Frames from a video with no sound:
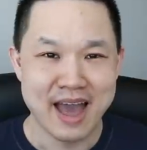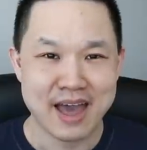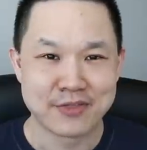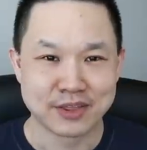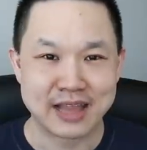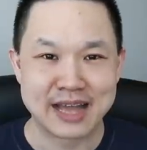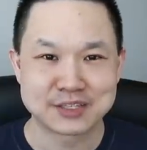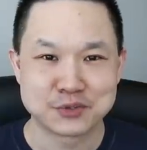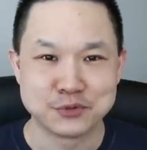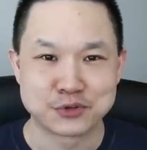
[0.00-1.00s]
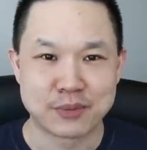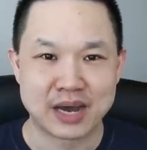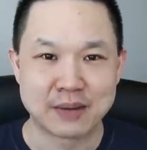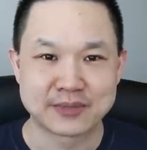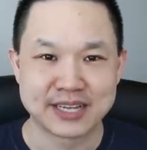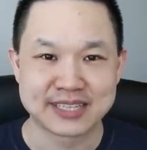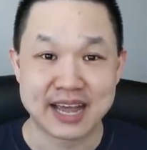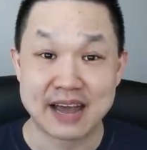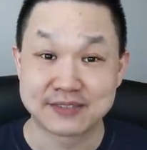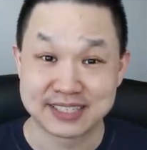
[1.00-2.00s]
And the last two drama updates
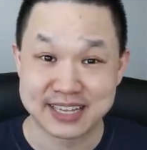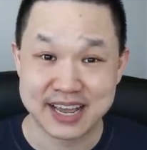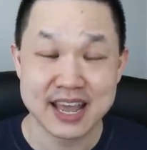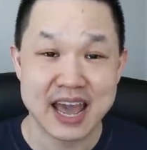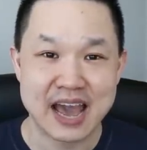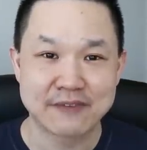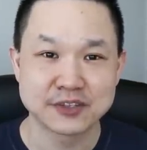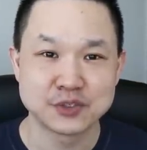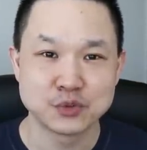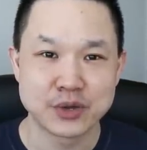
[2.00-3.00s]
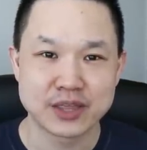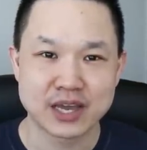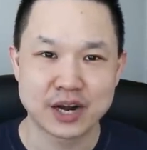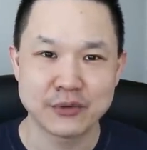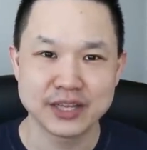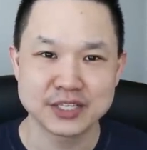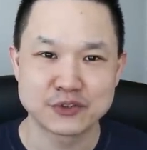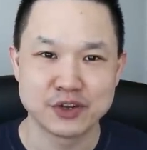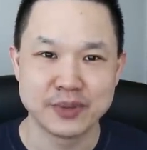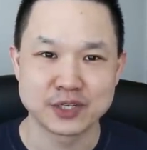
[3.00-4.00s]
I have today have to do with currently
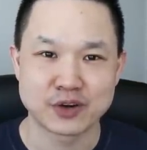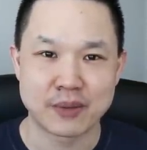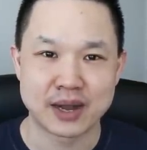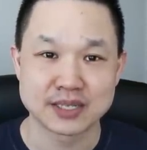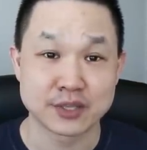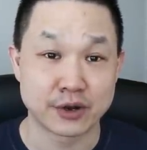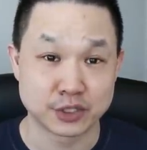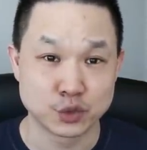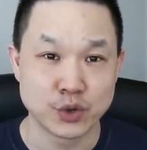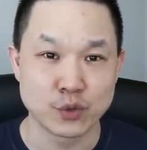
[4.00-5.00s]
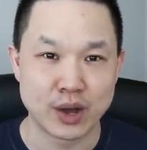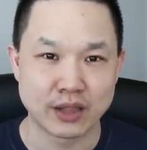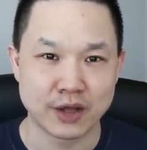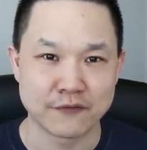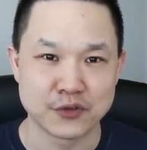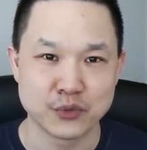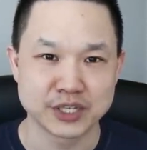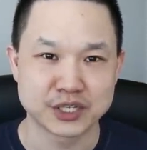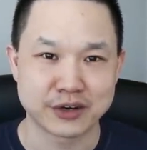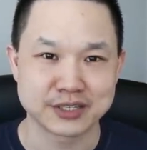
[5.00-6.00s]
streaming dramas that are doing well on
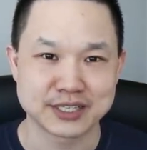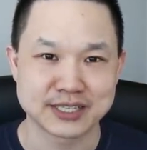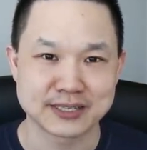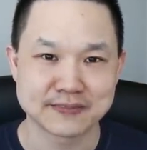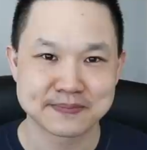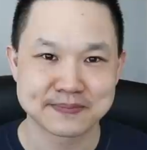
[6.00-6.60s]
viewing charts.